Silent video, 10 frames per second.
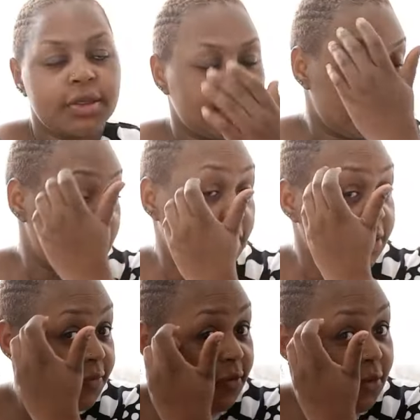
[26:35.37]
they were going
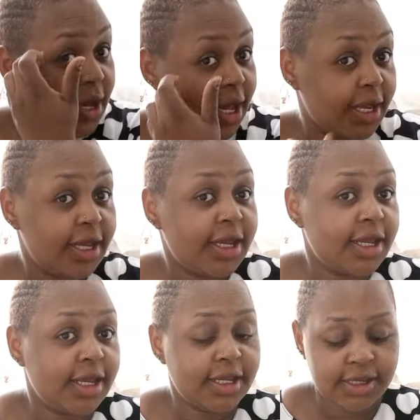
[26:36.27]
for
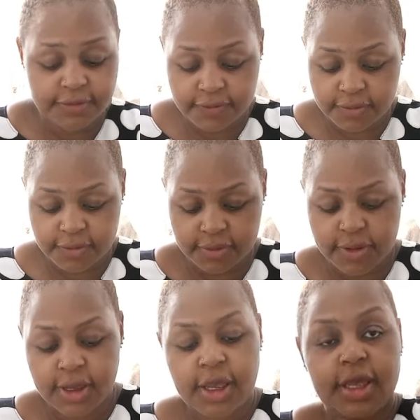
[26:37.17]
180 for
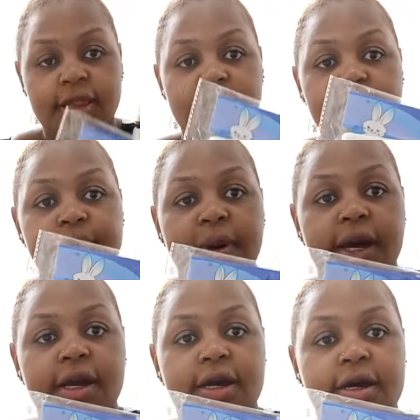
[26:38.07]
this
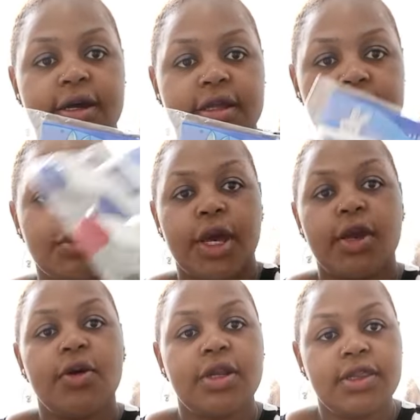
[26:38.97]
pack so i
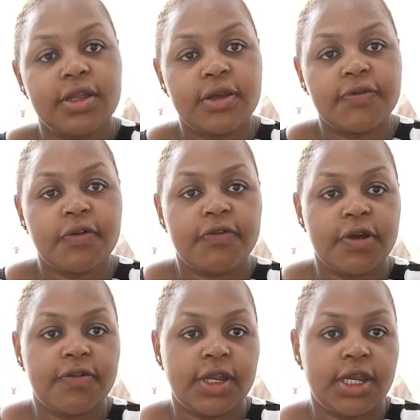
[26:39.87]
got three for
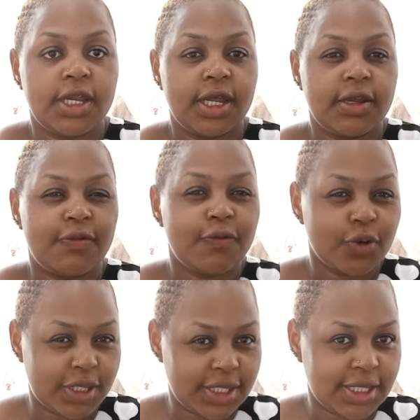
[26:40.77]

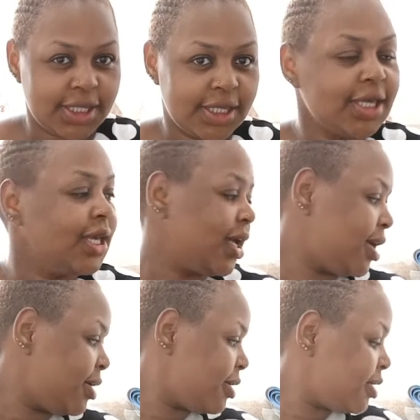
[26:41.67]
540 yeah
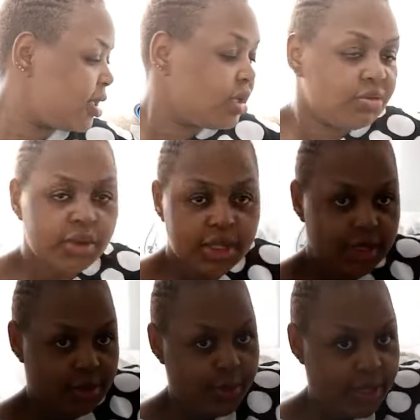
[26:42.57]
which
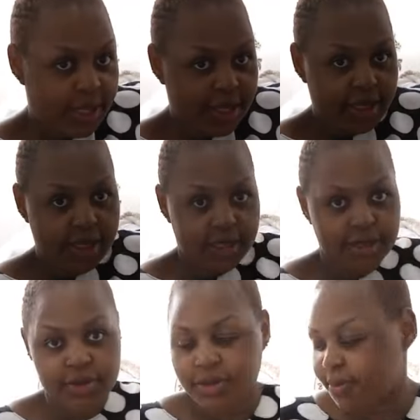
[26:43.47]
is okay it's
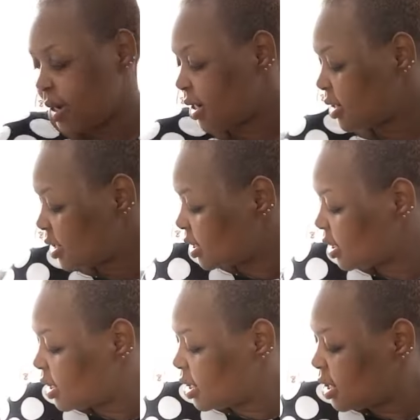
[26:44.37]
not bad
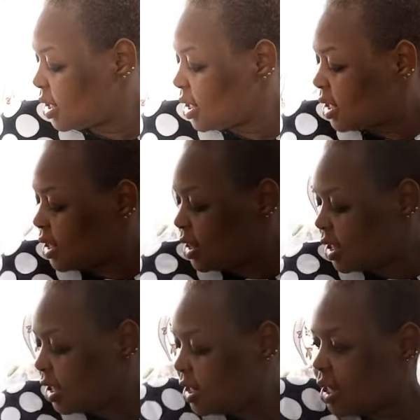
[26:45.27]

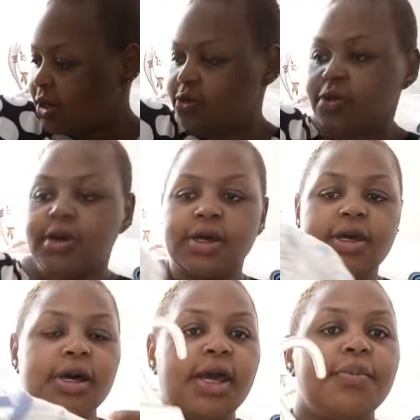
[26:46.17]
then i took
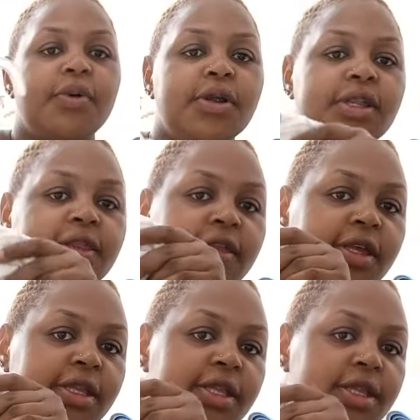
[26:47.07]
i bought this